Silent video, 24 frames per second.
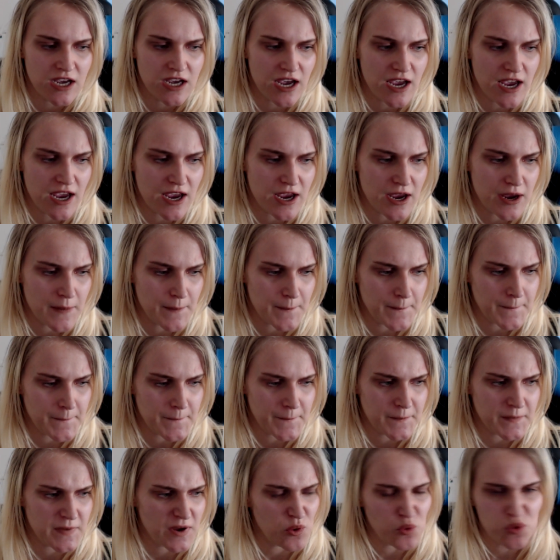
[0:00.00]

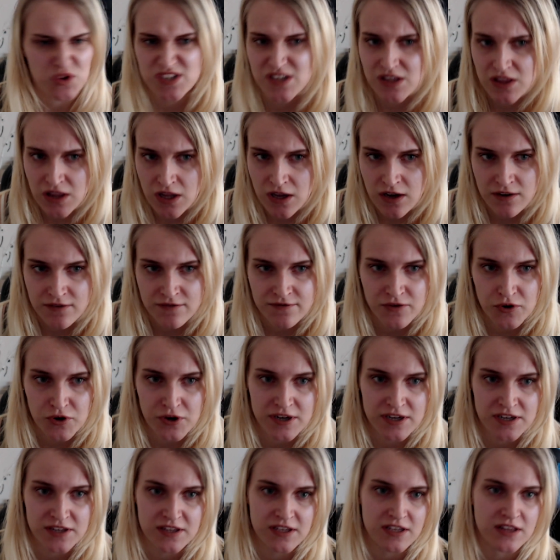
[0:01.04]
It wasn't love or
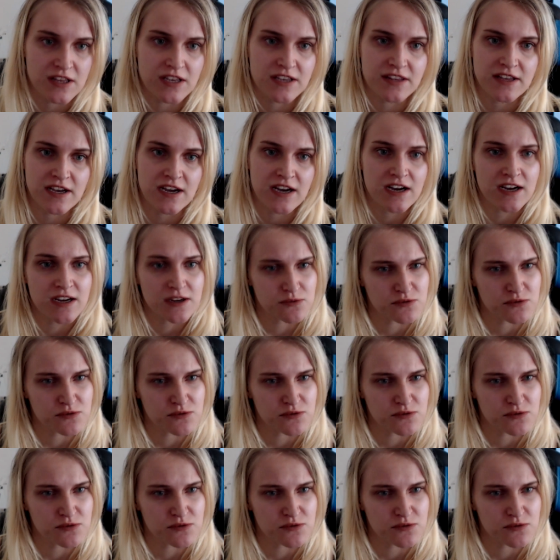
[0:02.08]
anything like that.